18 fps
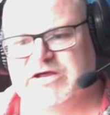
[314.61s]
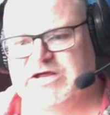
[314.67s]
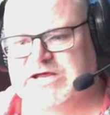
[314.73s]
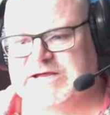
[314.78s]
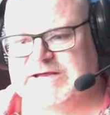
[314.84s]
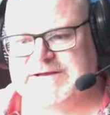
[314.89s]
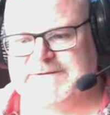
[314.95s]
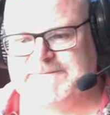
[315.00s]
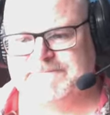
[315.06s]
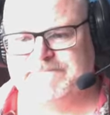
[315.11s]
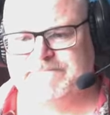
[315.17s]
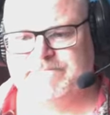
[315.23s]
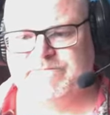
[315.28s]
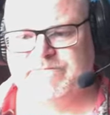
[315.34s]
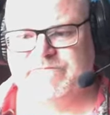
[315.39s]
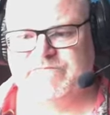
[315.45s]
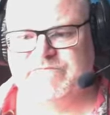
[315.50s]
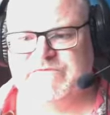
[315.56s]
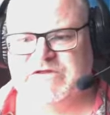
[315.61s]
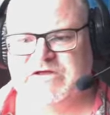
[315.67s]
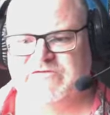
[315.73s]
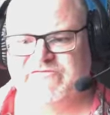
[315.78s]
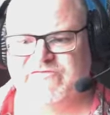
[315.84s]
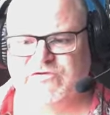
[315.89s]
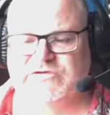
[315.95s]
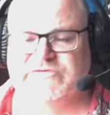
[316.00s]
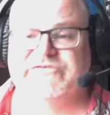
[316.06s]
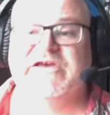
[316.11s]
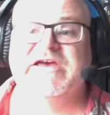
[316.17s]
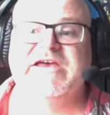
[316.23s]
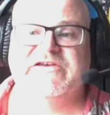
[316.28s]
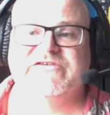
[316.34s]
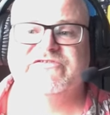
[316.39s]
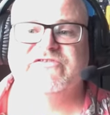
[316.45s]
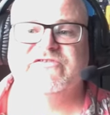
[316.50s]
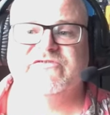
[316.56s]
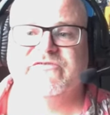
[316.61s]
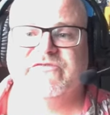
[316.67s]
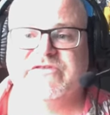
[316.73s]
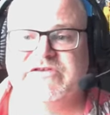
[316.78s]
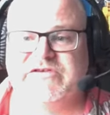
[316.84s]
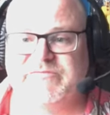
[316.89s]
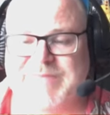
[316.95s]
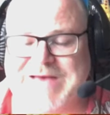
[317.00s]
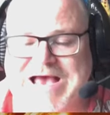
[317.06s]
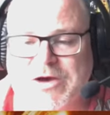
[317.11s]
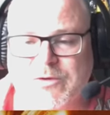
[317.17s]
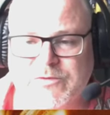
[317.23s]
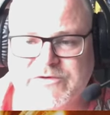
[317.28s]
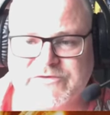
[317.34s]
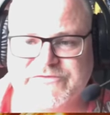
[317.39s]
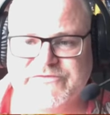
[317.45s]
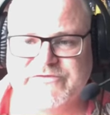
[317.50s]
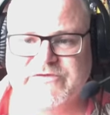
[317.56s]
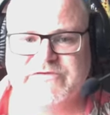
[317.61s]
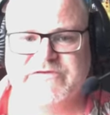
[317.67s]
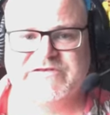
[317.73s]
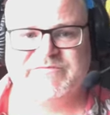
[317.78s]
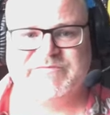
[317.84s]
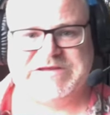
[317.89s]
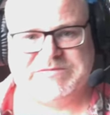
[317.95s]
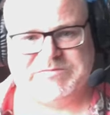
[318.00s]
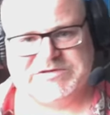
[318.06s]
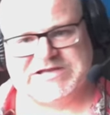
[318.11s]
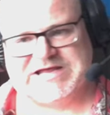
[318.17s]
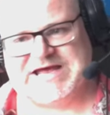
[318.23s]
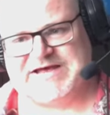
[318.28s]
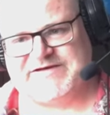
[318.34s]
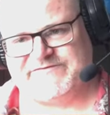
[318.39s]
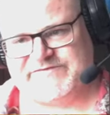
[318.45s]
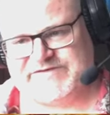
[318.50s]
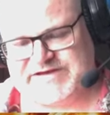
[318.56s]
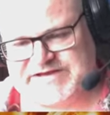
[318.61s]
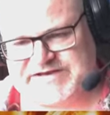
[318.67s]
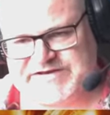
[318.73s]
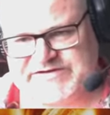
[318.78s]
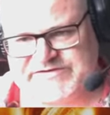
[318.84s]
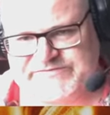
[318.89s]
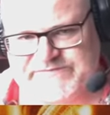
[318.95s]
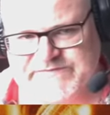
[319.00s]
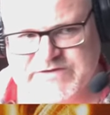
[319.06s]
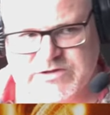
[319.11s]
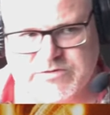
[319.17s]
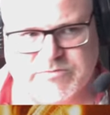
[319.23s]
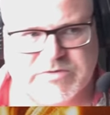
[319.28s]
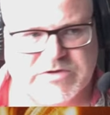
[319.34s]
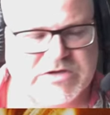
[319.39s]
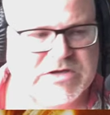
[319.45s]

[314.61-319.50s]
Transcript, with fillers: Um, a full taste of these powers that these people have in this film.